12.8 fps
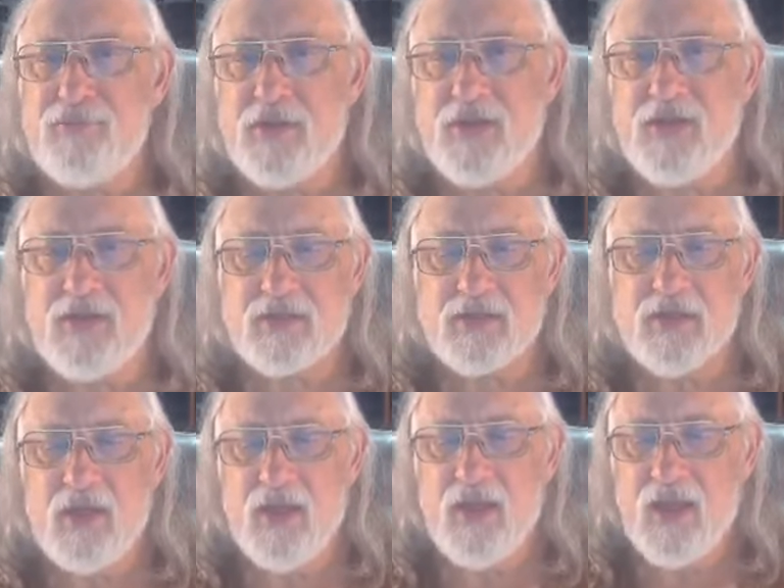please.
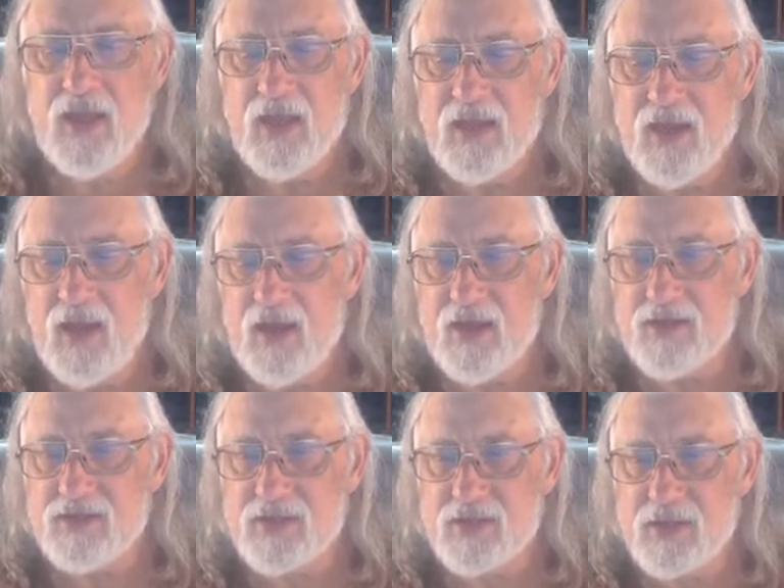And I
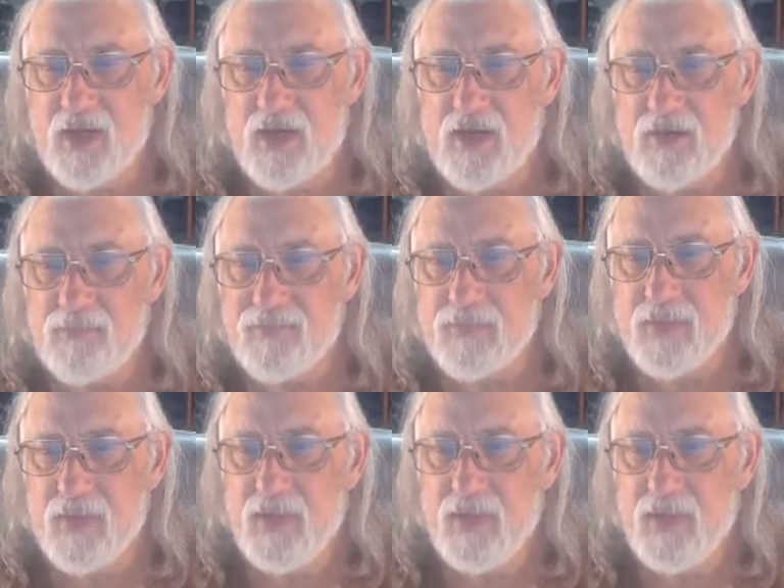ask um,